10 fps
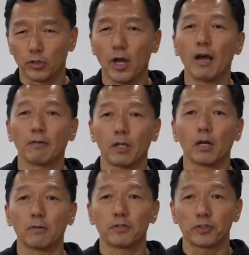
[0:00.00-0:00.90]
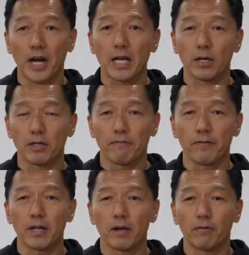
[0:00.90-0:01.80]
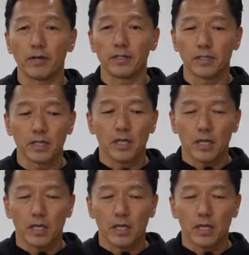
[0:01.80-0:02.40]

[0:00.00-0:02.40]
not have a lot of strength on your finger and wrist,